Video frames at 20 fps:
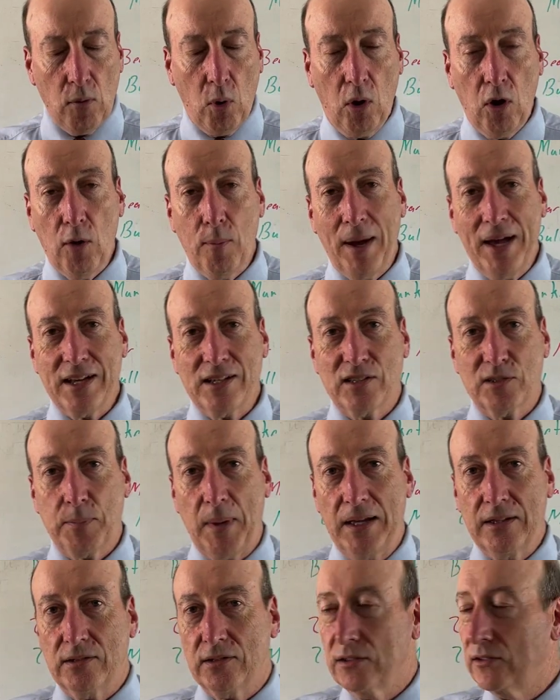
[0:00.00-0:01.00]
All my
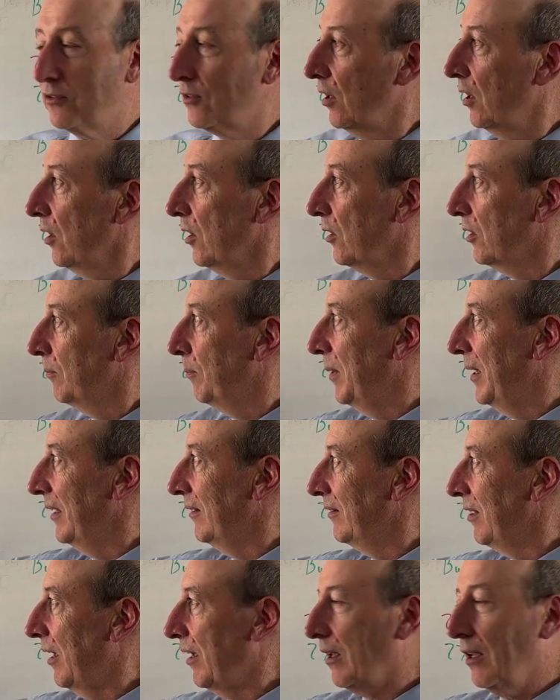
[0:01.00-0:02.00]
expenses
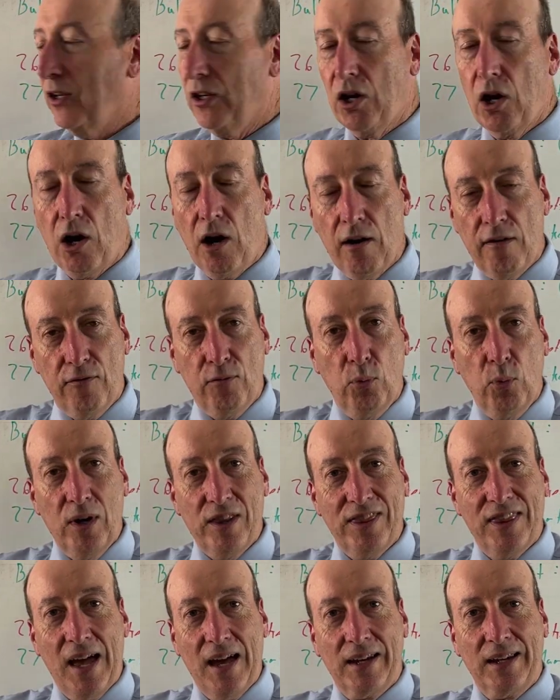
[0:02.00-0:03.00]
being taken care of
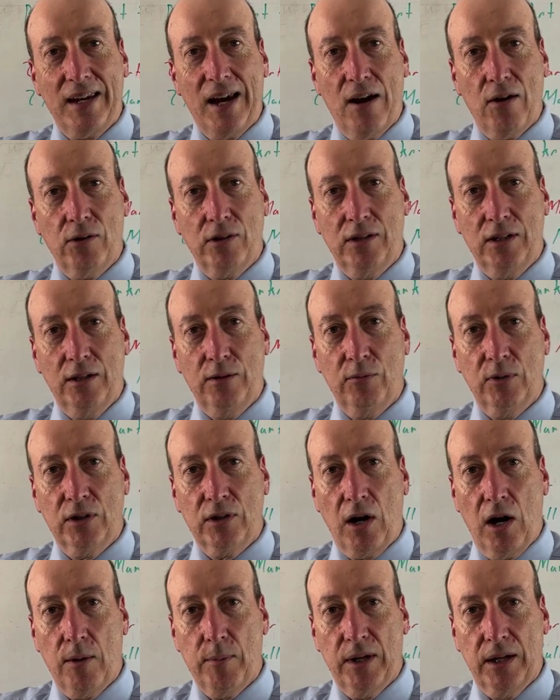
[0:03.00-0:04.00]
with that guaranteed
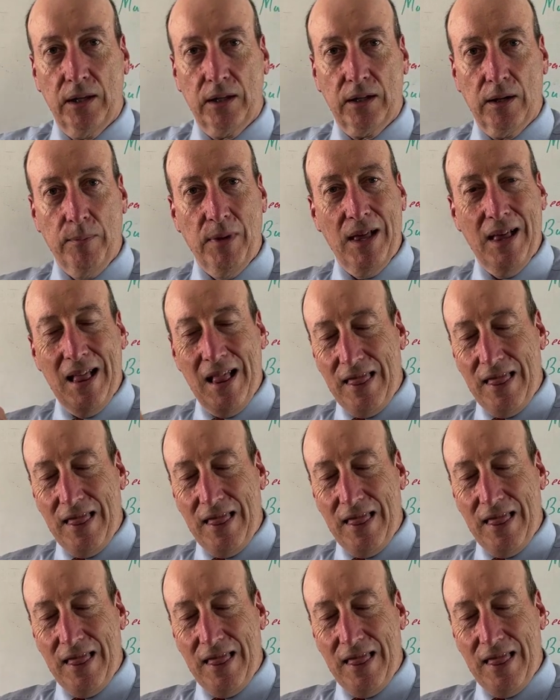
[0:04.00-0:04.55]
retirement income?